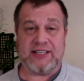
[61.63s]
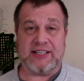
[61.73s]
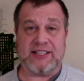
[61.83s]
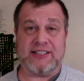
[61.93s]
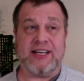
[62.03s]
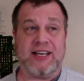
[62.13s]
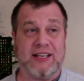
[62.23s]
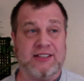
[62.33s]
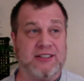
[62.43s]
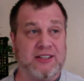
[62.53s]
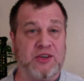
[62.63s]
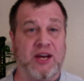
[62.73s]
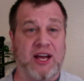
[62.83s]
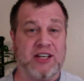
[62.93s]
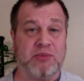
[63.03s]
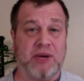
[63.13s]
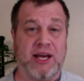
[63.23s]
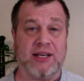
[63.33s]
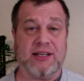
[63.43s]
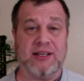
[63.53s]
this case, the new hatchback,